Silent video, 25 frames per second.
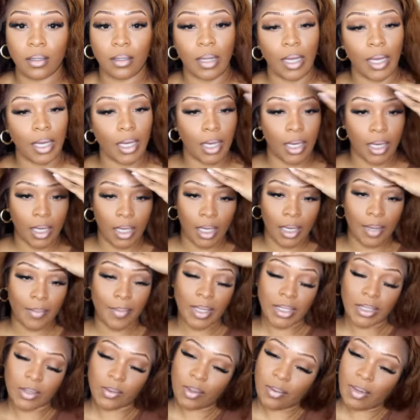I can't keep
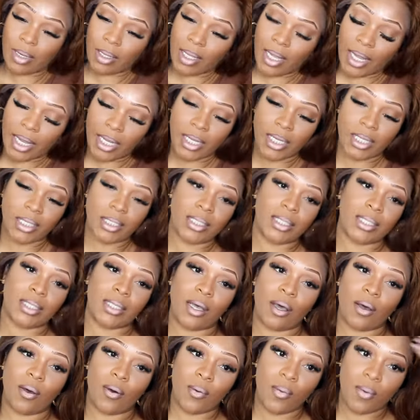messing with my lighting.
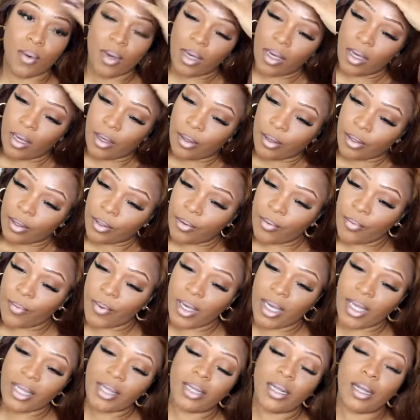So the
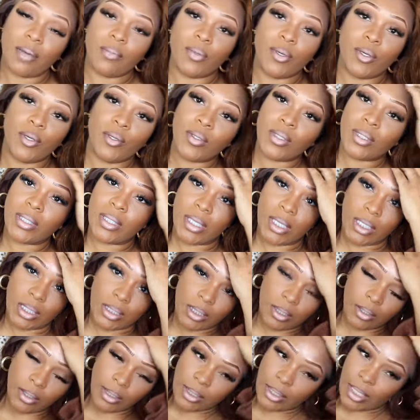wig that I'm using,
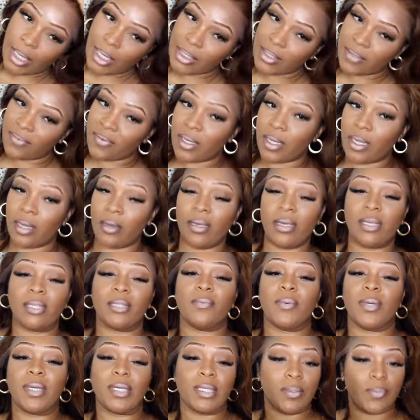so today's video
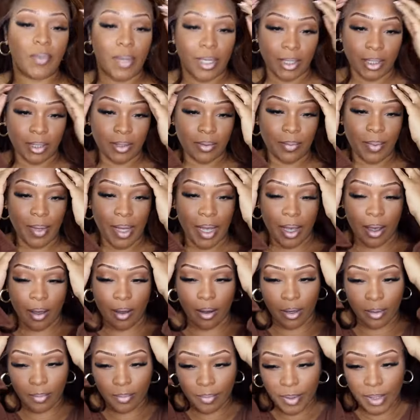is being sponsored by
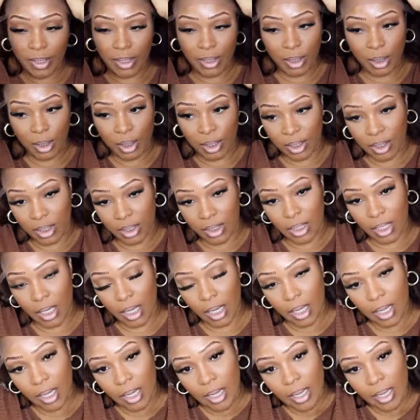R P G